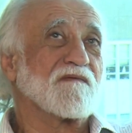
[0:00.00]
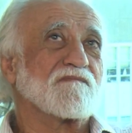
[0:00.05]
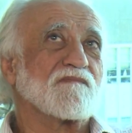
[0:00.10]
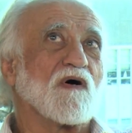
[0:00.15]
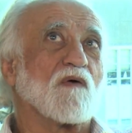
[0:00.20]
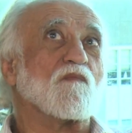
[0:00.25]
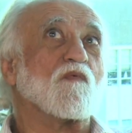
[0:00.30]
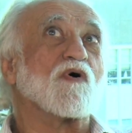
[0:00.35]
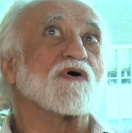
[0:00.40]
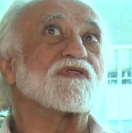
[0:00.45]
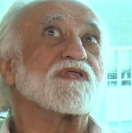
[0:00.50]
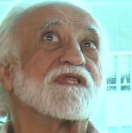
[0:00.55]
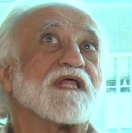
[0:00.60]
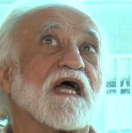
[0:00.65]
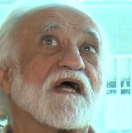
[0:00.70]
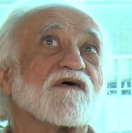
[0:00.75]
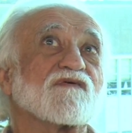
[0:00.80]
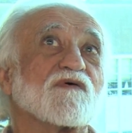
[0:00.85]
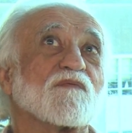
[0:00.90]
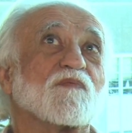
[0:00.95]
No, more than
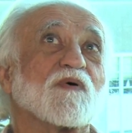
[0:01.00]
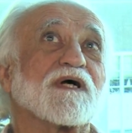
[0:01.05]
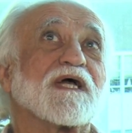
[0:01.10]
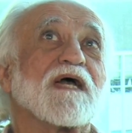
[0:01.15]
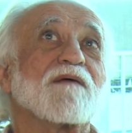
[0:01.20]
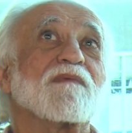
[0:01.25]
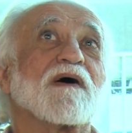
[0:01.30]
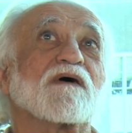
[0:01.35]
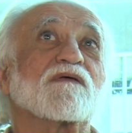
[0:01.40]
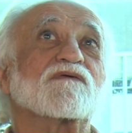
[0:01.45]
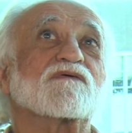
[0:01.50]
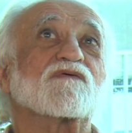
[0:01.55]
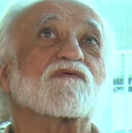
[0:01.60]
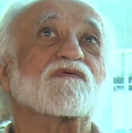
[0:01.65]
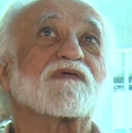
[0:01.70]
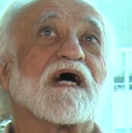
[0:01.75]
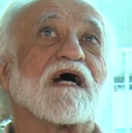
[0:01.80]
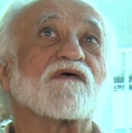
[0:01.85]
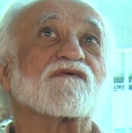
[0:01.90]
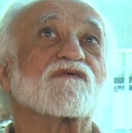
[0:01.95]
that, because the book came out in
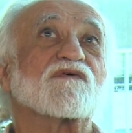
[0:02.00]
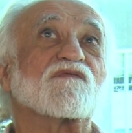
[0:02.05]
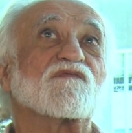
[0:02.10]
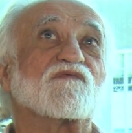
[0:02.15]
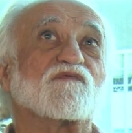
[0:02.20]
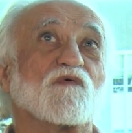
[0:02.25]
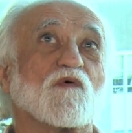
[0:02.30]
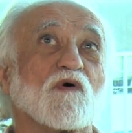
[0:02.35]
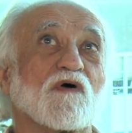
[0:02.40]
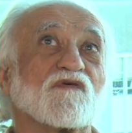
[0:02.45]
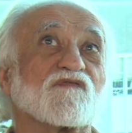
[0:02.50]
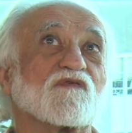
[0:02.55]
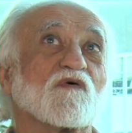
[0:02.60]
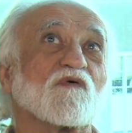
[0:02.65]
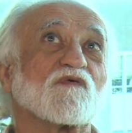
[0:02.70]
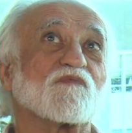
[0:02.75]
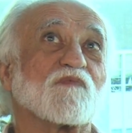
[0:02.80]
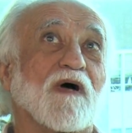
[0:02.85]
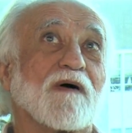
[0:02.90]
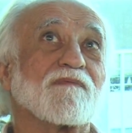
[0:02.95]
2004, so it
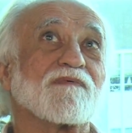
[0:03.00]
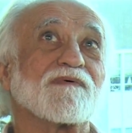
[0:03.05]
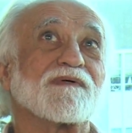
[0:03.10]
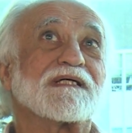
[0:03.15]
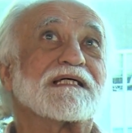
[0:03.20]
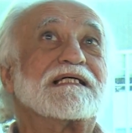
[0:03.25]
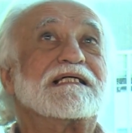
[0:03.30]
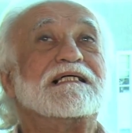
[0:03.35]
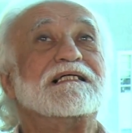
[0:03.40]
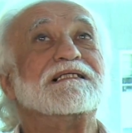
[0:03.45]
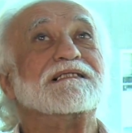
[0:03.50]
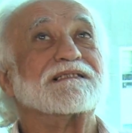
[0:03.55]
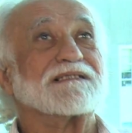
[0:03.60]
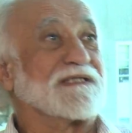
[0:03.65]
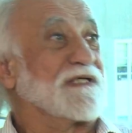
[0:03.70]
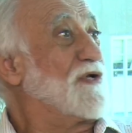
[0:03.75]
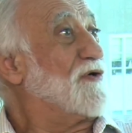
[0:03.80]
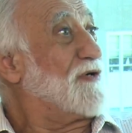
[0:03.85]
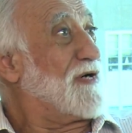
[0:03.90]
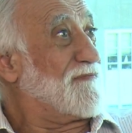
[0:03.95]
was probably,
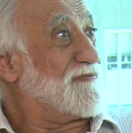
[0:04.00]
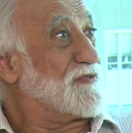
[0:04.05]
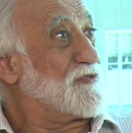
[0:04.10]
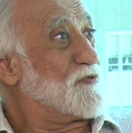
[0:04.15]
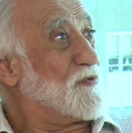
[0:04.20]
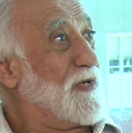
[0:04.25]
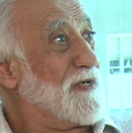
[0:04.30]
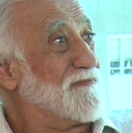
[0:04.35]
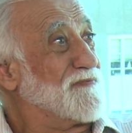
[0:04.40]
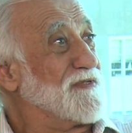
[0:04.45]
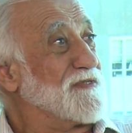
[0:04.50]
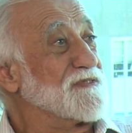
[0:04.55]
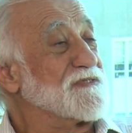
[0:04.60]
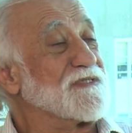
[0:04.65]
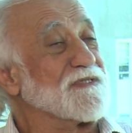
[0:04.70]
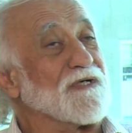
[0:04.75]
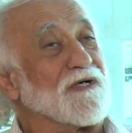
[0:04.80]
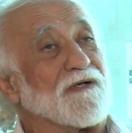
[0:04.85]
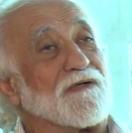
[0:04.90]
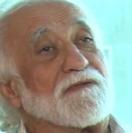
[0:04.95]
you know, 11, 12 years
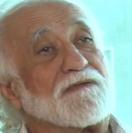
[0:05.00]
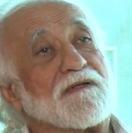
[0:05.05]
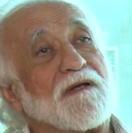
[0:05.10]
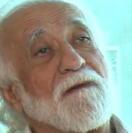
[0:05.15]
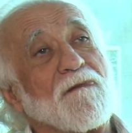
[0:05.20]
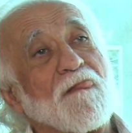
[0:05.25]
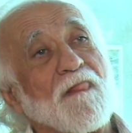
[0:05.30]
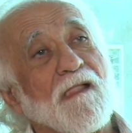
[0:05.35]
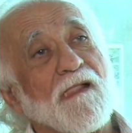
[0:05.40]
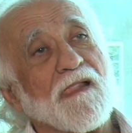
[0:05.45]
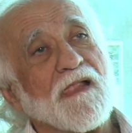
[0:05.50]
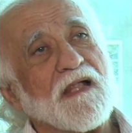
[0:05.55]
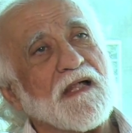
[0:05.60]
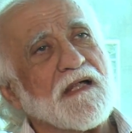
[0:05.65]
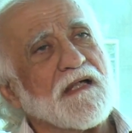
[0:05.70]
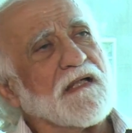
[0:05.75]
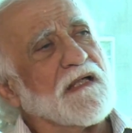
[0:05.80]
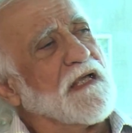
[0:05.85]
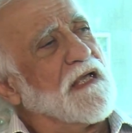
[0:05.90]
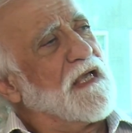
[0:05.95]
ago.
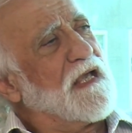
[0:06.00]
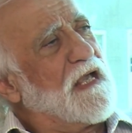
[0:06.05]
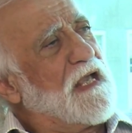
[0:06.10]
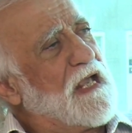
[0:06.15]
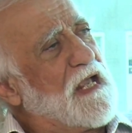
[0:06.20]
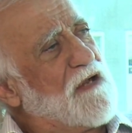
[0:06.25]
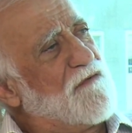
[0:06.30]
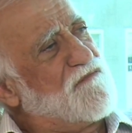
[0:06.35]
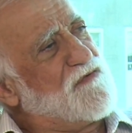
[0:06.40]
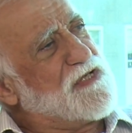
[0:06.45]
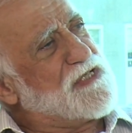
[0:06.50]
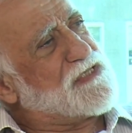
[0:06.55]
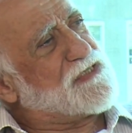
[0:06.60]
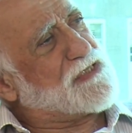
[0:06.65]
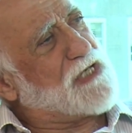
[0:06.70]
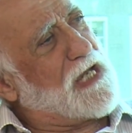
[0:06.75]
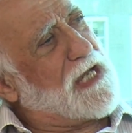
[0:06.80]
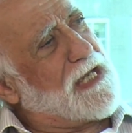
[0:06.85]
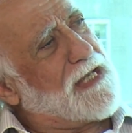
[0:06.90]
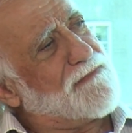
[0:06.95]
Every
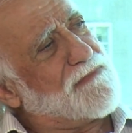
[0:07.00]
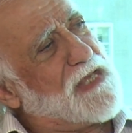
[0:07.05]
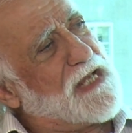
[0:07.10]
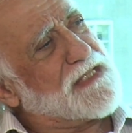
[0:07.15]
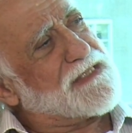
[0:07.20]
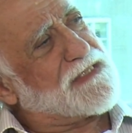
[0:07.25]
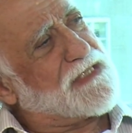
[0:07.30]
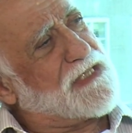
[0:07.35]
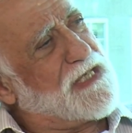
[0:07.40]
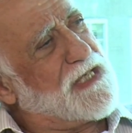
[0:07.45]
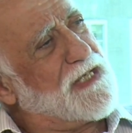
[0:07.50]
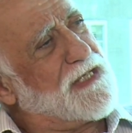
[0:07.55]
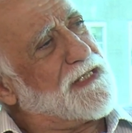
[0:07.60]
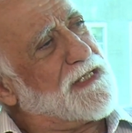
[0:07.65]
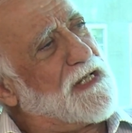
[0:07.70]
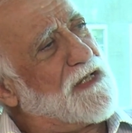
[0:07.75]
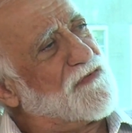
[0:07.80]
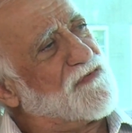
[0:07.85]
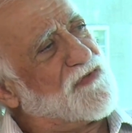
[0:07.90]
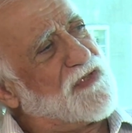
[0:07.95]
time that kid
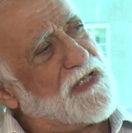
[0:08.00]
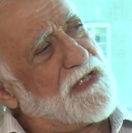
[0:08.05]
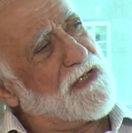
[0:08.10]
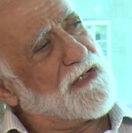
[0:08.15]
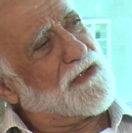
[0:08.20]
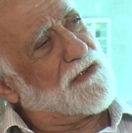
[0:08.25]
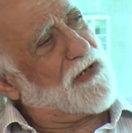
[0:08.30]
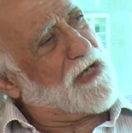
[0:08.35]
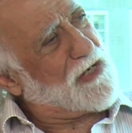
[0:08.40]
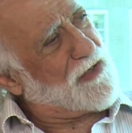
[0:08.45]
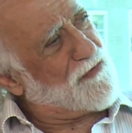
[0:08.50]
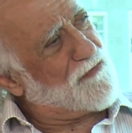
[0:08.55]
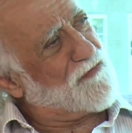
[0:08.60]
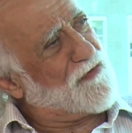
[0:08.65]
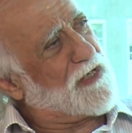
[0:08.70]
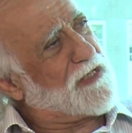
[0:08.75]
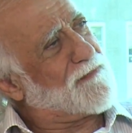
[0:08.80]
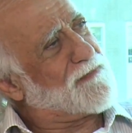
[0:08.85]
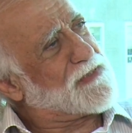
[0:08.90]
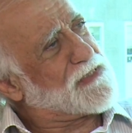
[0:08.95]
has needed a letter of
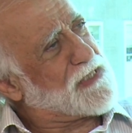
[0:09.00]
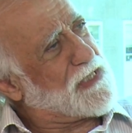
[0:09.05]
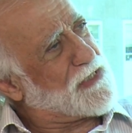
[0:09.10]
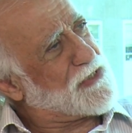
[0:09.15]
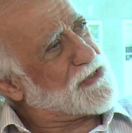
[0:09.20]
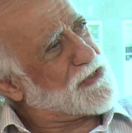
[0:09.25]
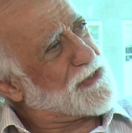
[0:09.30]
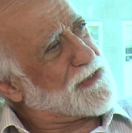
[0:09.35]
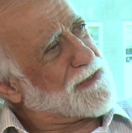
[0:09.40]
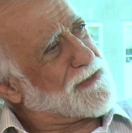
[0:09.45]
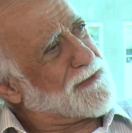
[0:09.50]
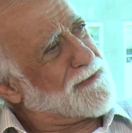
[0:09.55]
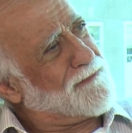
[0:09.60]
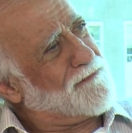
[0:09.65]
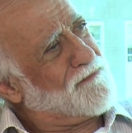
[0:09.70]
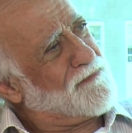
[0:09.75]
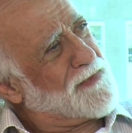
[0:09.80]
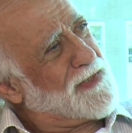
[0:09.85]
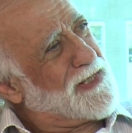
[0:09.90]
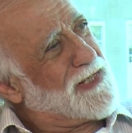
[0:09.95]
recommendation,
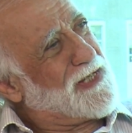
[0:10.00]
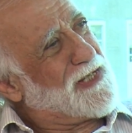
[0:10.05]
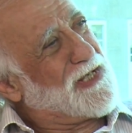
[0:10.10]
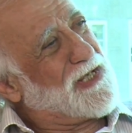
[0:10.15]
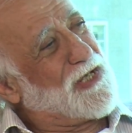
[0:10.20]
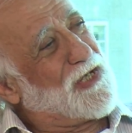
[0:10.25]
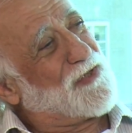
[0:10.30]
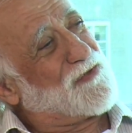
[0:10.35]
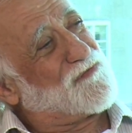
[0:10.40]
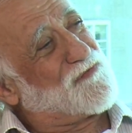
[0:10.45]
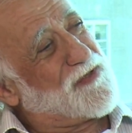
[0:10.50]
he has